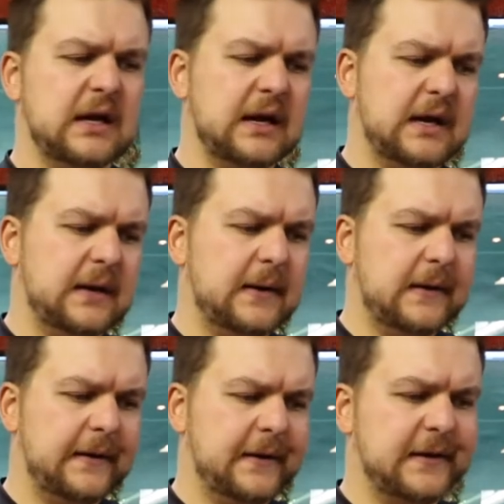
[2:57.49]

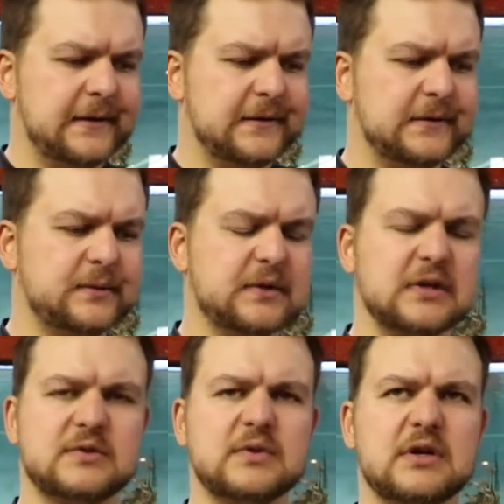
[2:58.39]
Uh, what
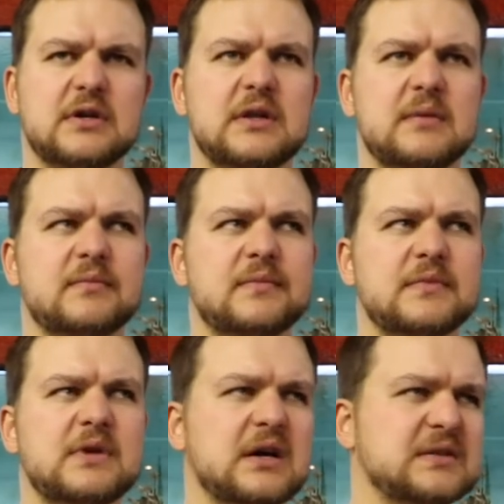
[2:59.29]
else we got on them?
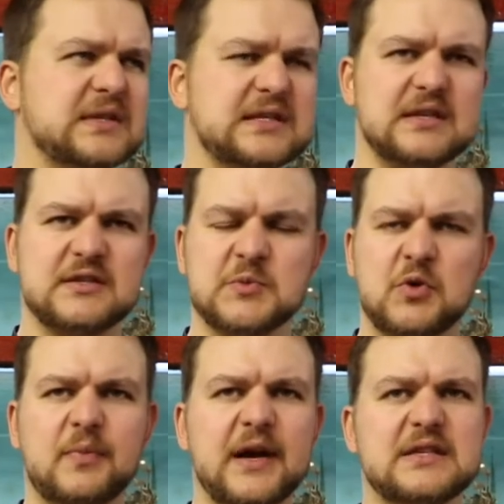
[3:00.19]
Yeah, as I said,
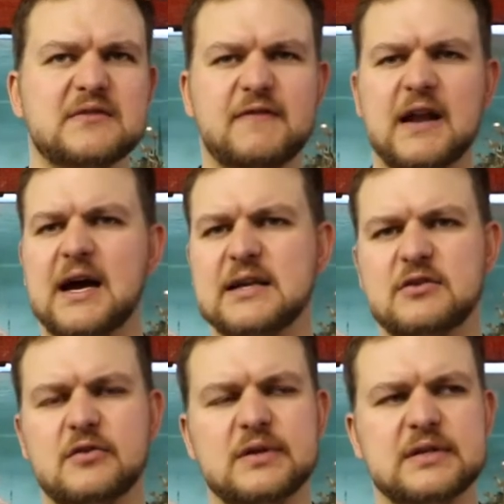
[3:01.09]
small baits,
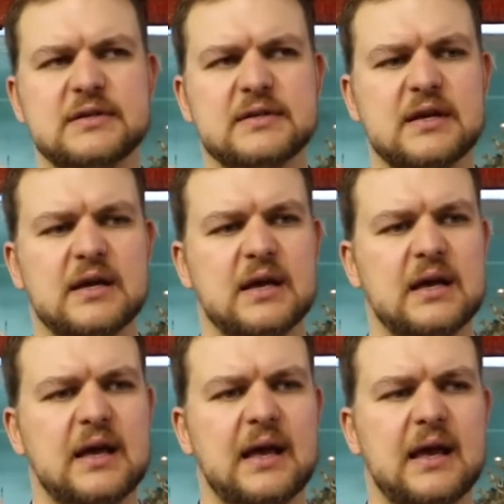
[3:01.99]
flies, lures,
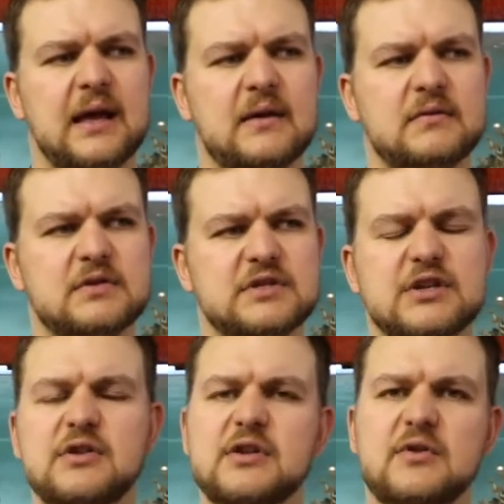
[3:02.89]
and
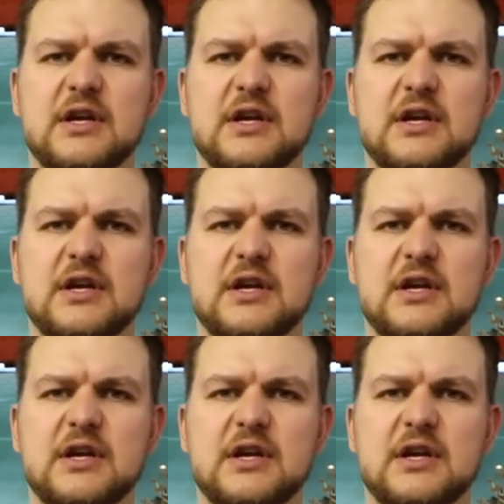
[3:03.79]
generally your